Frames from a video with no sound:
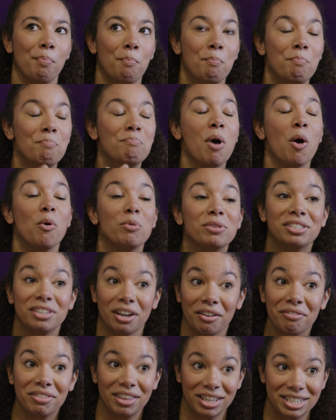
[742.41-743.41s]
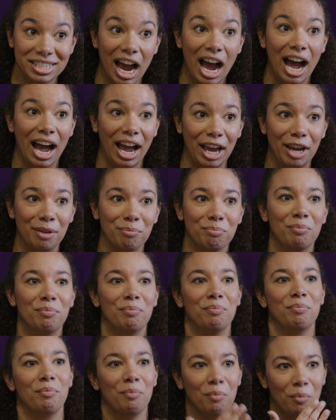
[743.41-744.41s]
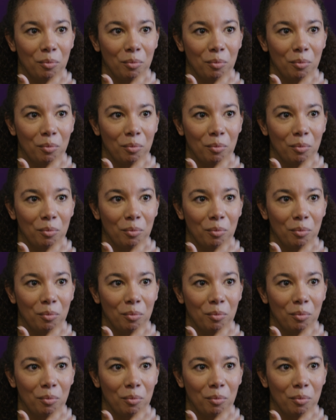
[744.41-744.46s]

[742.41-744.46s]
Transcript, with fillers: most of the time, yeah,